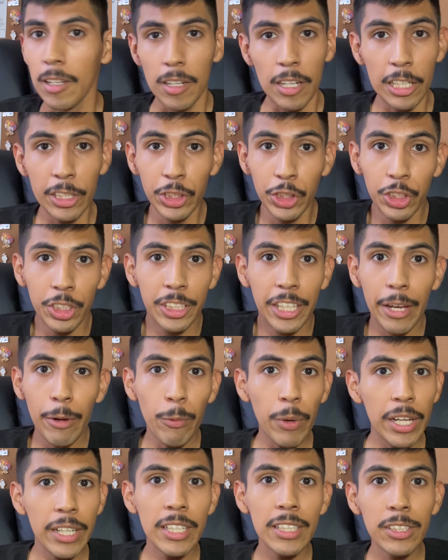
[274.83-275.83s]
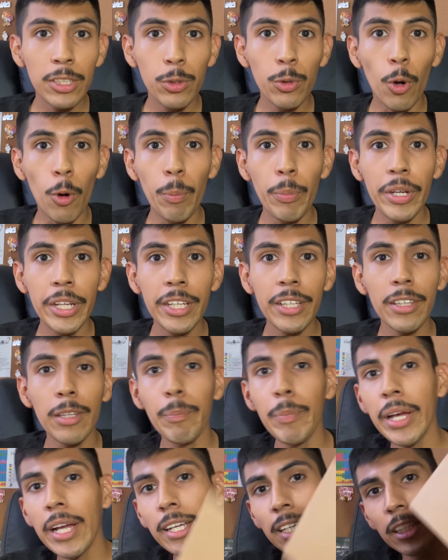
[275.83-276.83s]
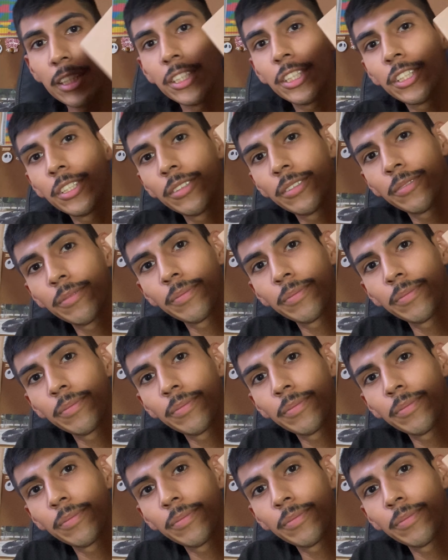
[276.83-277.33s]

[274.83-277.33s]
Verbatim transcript: let's just get right into opening the package.